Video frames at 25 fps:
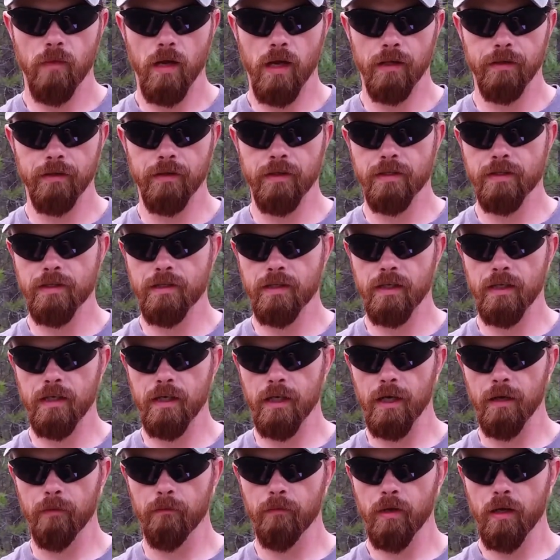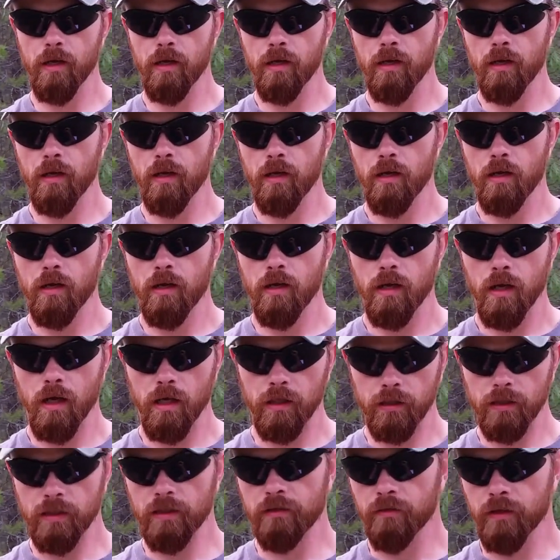At this time, I
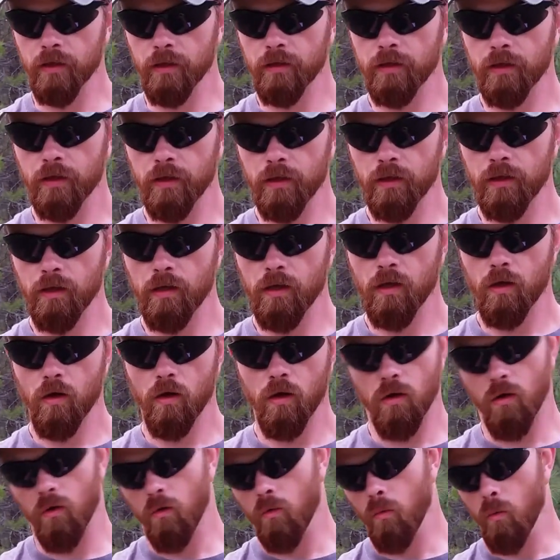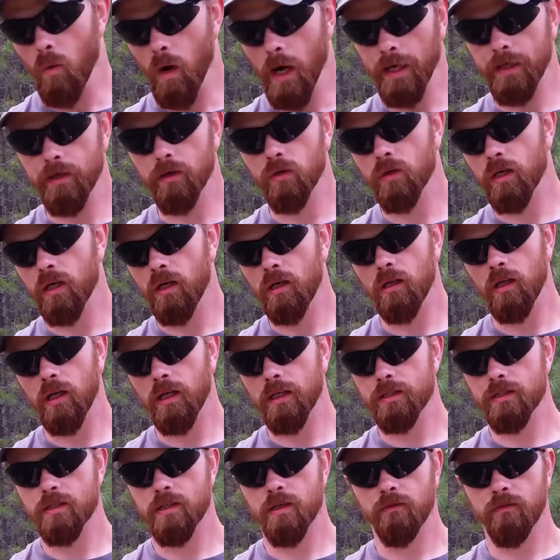leave it. Why don't I
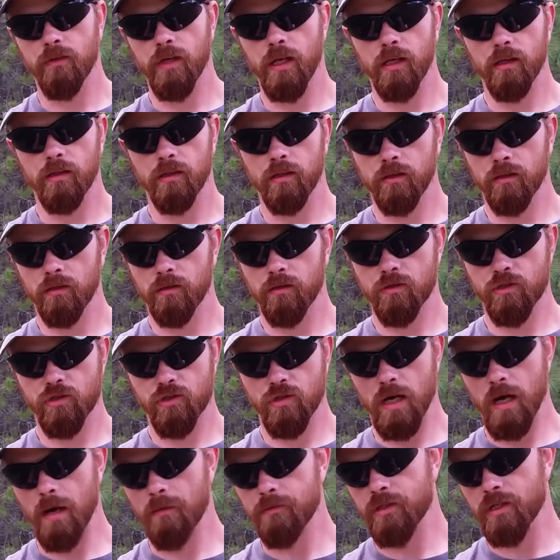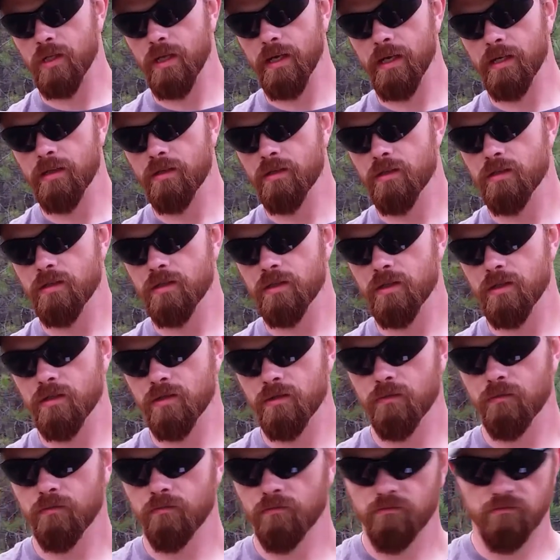like stuff dangling? Straps, lanyards?
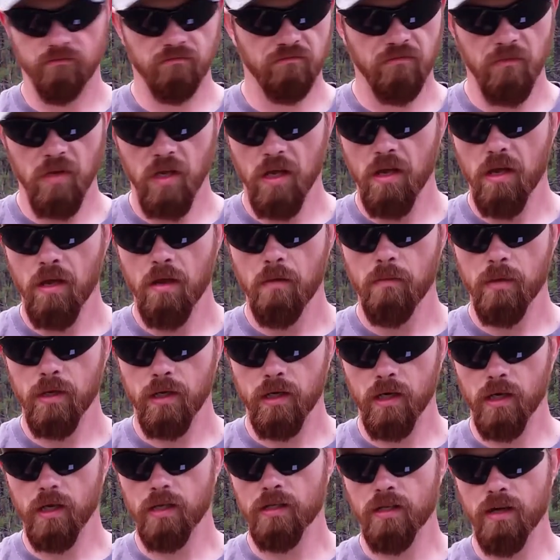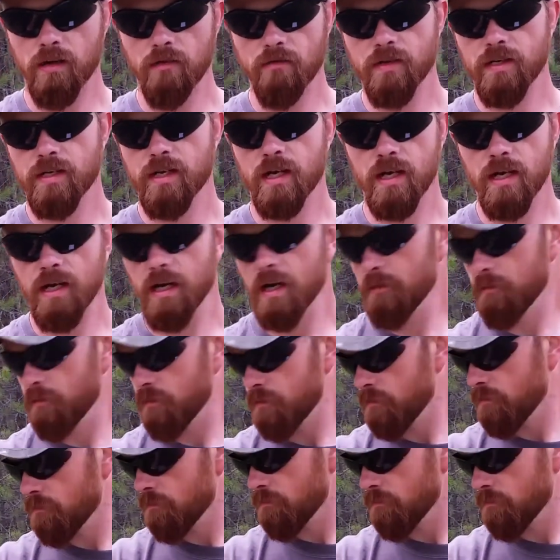Because every time,